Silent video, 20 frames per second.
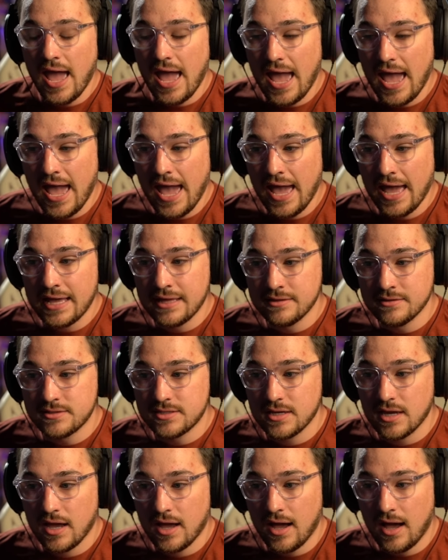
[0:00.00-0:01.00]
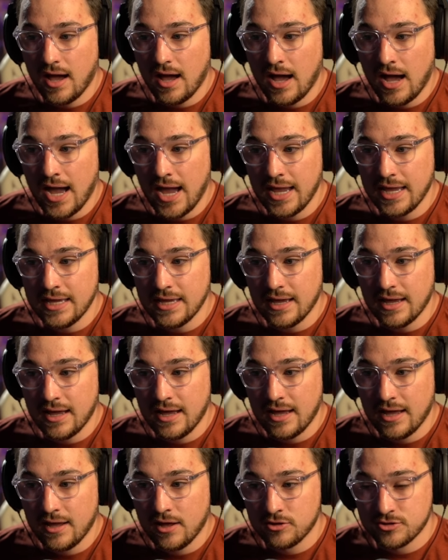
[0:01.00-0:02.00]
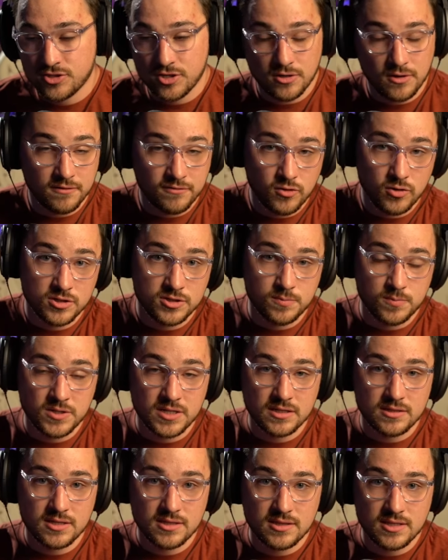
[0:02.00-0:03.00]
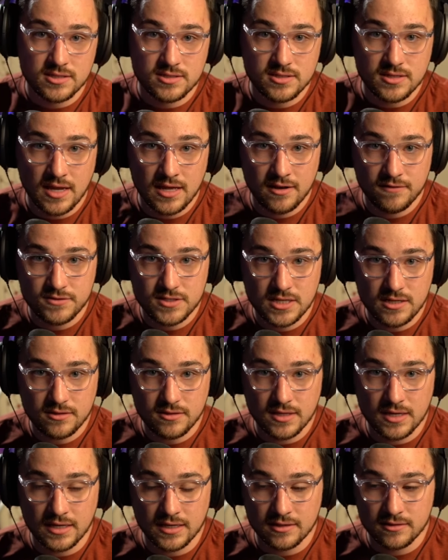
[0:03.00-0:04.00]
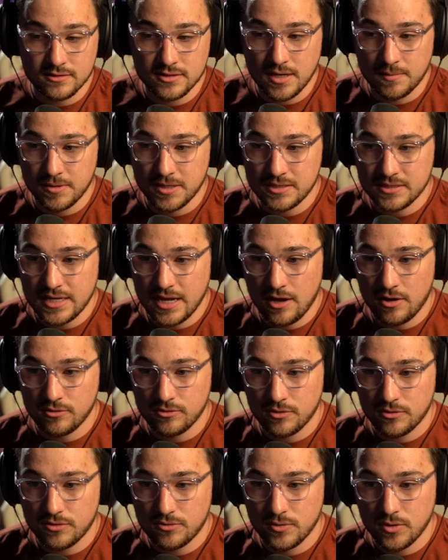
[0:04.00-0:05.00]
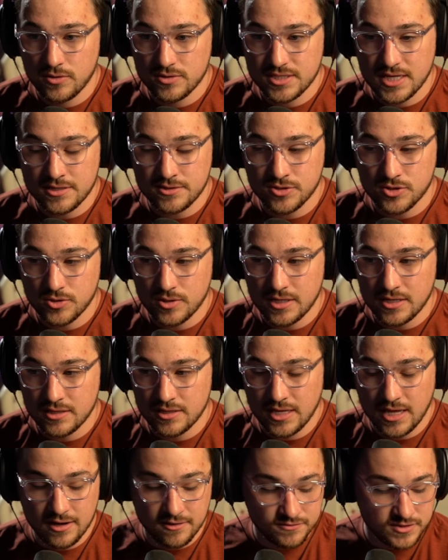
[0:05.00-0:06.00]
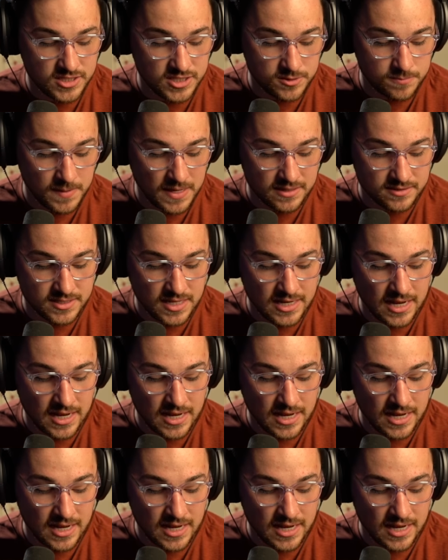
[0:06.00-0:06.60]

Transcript: And I uh, also, of course, predicted this NFT thing and doubling down through Assassin's Creed in the NFT space.